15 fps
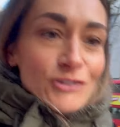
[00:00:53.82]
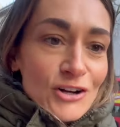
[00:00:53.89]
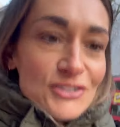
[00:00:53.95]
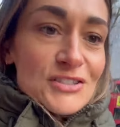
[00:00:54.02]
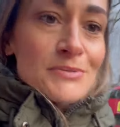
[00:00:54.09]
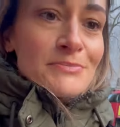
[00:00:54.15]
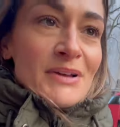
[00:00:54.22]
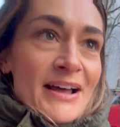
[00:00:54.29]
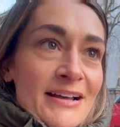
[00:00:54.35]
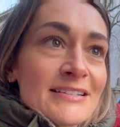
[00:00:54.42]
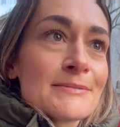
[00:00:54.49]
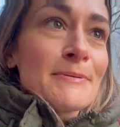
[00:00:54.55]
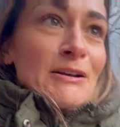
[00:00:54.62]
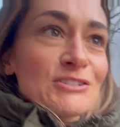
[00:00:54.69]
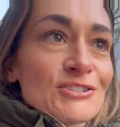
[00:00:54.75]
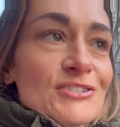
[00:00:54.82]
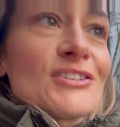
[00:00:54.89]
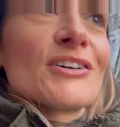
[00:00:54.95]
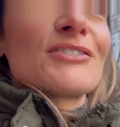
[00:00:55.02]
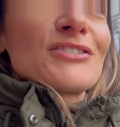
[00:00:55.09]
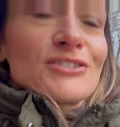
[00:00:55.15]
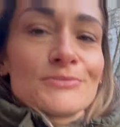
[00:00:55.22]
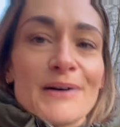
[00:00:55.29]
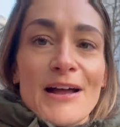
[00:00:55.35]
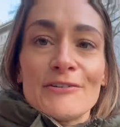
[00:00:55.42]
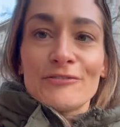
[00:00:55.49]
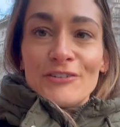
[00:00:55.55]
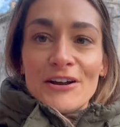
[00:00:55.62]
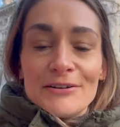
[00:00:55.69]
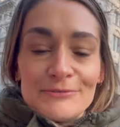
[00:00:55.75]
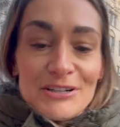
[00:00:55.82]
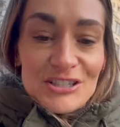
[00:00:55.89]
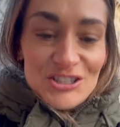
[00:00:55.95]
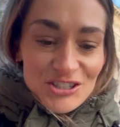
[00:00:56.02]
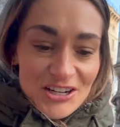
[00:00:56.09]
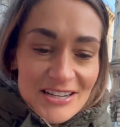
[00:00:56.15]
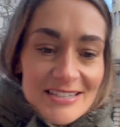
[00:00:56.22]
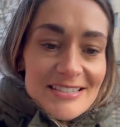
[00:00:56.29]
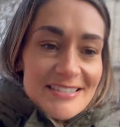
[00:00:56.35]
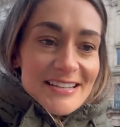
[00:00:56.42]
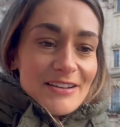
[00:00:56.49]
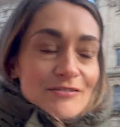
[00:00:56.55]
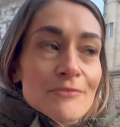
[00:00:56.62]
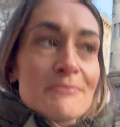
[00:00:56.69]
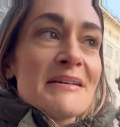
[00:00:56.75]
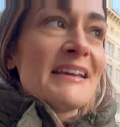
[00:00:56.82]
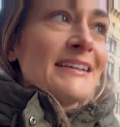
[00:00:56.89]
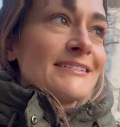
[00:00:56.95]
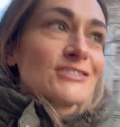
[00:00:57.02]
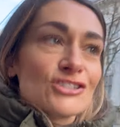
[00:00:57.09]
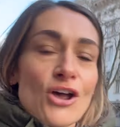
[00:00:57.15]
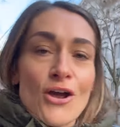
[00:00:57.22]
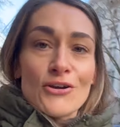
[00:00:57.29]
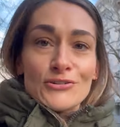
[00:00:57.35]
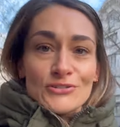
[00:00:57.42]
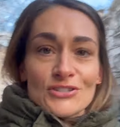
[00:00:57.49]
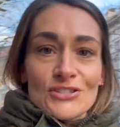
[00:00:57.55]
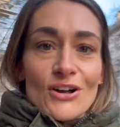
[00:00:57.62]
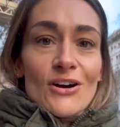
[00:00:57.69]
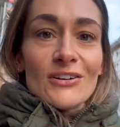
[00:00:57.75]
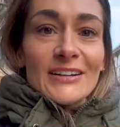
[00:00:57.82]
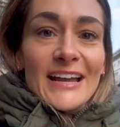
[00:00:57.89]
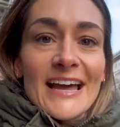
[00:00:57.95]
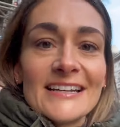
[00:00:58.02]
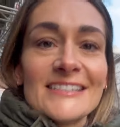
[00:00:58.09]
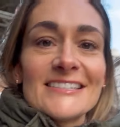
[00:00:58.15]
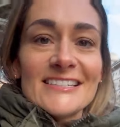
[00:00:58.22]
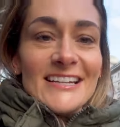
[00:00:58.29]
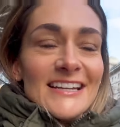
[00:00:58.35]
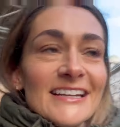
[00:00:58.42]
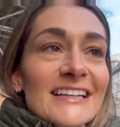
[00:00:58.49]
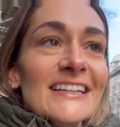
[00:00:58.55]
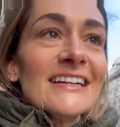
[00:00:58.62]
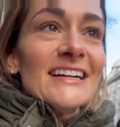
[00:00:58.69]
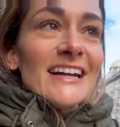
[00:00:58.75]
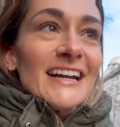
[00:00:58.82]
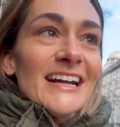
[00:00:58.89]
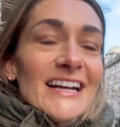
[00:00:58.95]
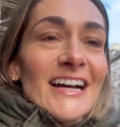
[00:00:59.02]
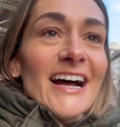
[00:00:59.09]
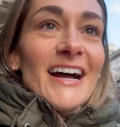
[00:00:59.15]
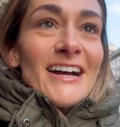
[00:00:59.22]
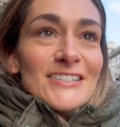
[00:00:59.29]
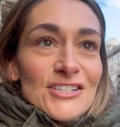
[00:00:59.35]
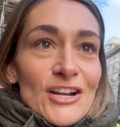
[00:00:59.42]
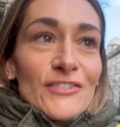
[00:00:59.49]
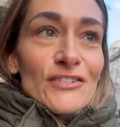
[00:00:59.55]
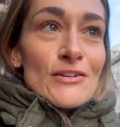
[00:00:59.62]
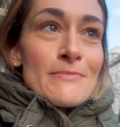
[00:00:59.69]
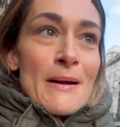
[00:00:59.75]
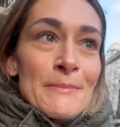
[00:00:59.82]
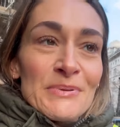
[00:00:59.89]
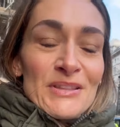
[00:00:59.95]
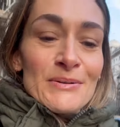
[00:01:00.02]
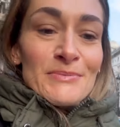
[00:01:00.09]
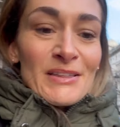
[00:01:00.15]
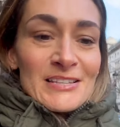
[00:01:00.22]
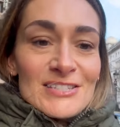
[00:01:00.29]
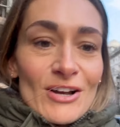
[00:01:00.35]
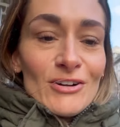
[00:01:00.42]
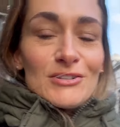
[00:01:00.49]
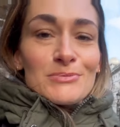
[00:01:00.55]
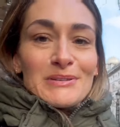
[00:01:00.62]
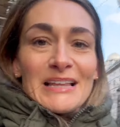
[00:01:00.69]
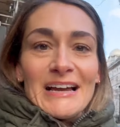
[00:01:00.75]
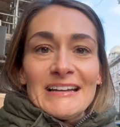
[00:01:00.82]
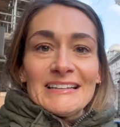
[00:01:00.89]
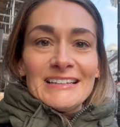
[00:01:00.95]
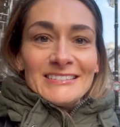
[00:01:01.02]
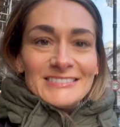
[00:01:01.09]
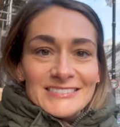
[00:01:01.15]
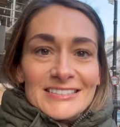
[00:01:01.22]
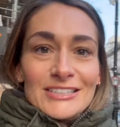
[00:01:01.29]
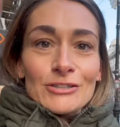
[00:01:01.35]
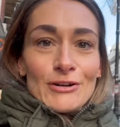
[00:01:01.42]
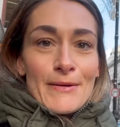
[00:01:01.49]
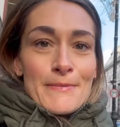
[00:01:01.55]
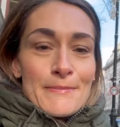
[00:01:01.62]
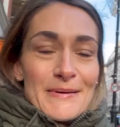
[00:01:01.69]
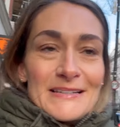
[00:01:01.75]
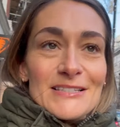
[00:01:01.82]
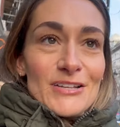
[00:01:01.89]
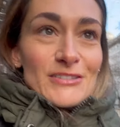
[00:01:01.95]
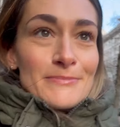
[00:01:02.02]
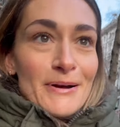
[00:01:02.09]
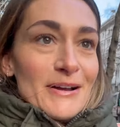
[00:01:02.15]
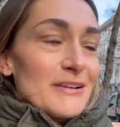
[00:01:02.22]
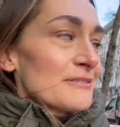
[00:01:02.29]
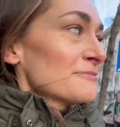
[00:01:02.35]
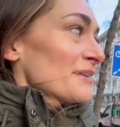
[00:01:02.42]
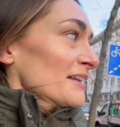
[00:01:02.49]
got some special socks to wear for it, which is giving me tote sock energy. I don't know if you remember them, the socks with like little grippy bits on the bottom.